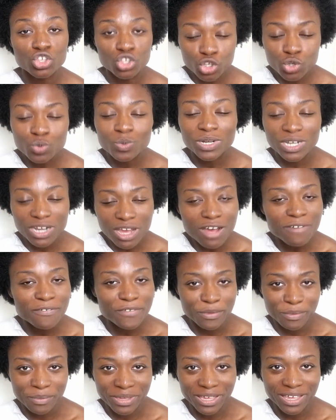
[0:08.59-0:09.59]
you would
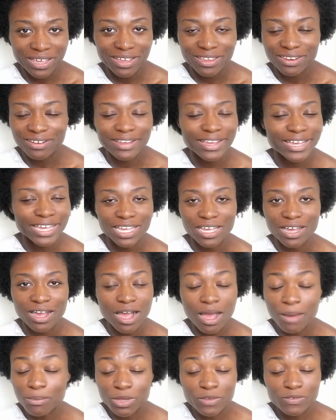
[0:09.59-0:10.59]
laugh at me. Like,
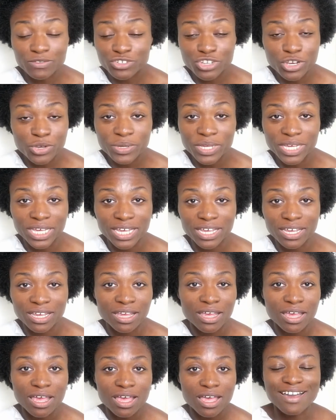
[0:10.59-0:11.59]
I'm not even
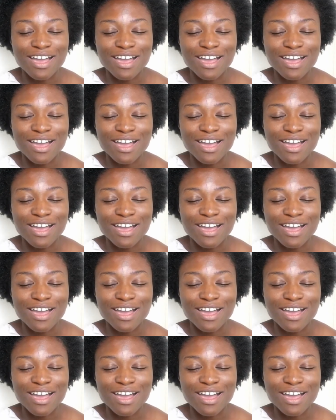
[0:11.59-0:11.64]
joking.